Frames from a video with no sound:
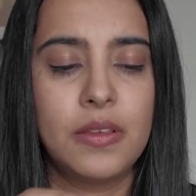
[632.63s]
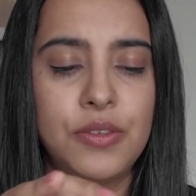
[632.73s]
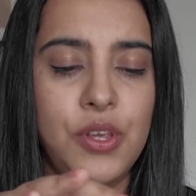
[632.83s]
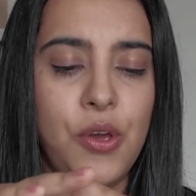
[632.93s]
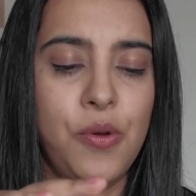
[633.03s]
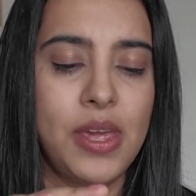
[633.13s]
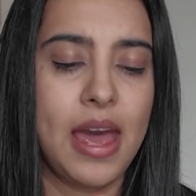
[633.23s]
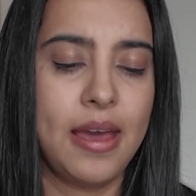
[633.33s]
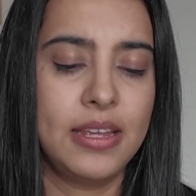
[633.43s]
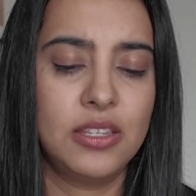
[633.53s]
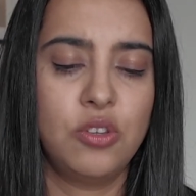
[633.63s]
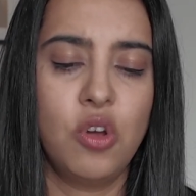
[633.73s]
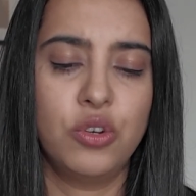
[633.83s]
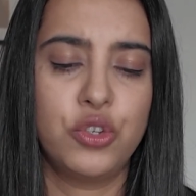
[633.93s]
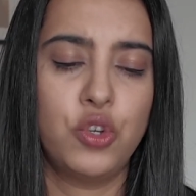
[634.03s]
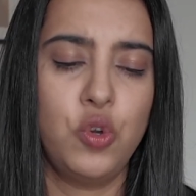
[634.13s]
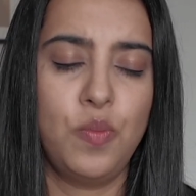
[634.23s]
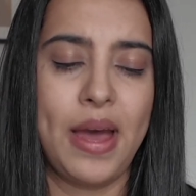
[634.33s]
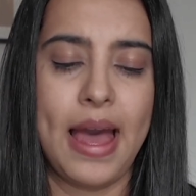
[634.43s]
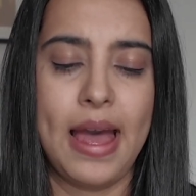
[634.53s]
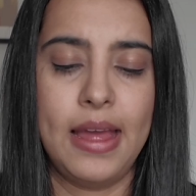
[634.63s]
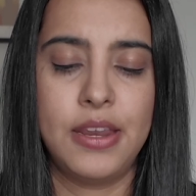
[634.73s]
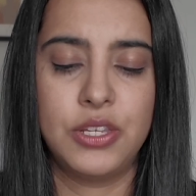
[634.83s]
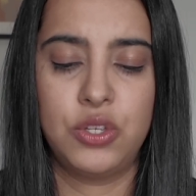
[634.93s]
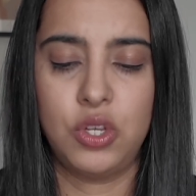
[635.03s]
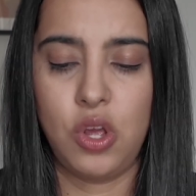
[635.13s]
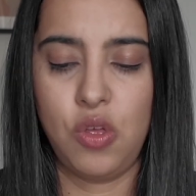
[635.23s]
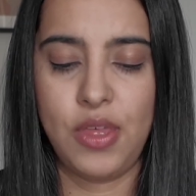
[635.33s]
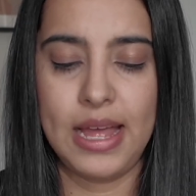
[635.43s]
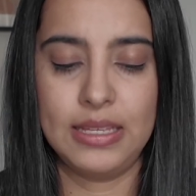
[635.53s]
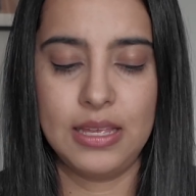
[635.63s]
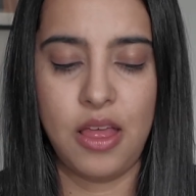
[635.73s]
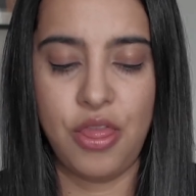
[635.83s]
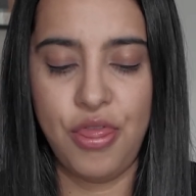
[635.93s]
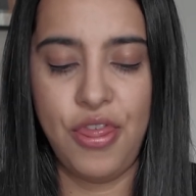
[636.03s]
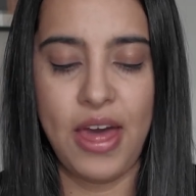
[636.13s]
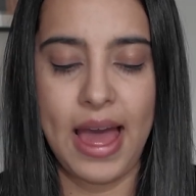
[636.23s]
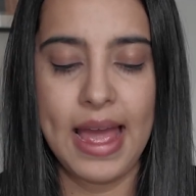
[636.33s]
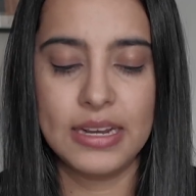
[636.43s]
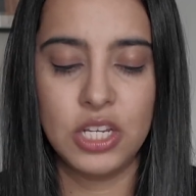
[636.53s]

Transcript: So yeah, it's not too bad. So that's that.